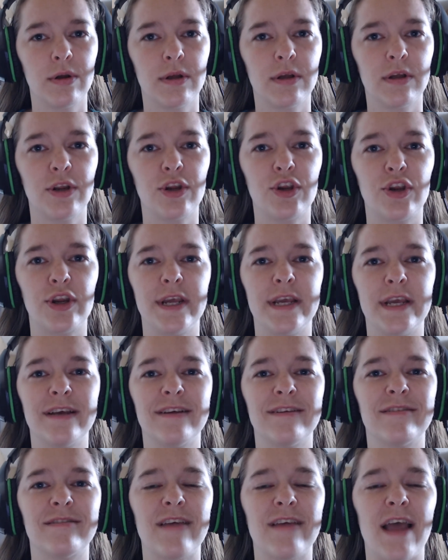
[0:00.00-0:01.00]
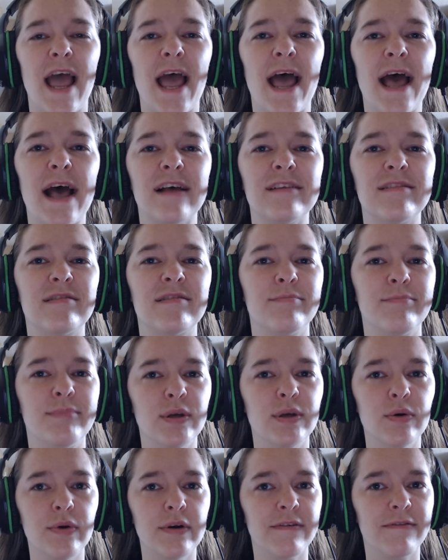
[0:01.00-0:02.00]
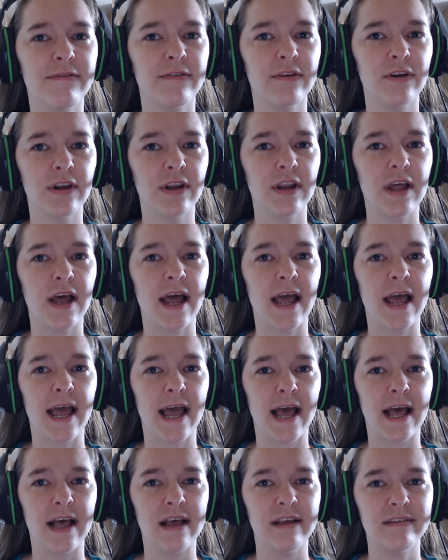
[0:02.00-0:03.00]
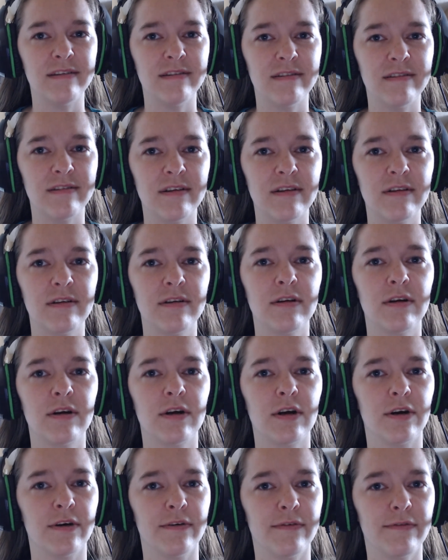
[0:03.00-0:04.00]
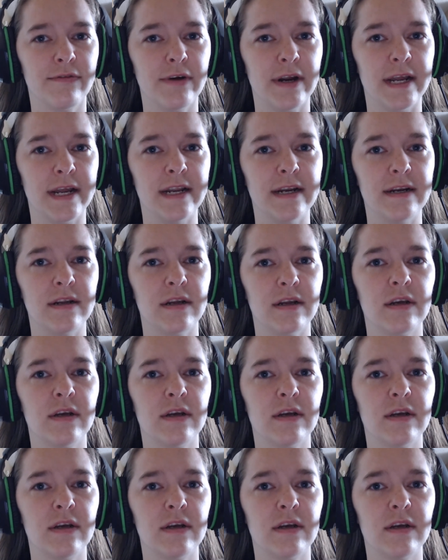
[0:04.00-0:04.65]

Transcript: She is as beautiful as her friend.